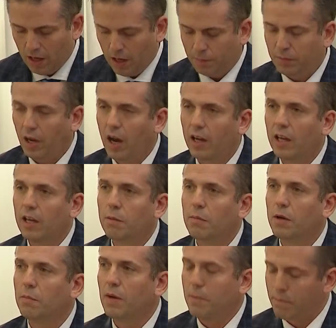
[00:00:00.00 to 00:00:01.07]
I'm talking
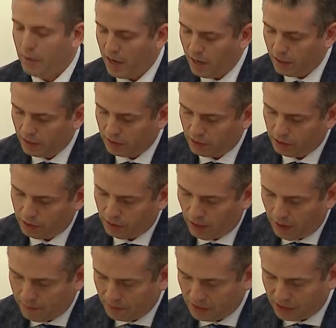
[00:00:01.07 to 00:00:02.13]
about my parents to
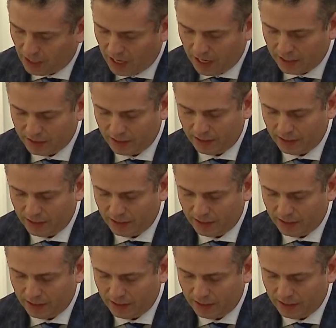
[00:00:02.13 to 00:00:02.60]
emphasize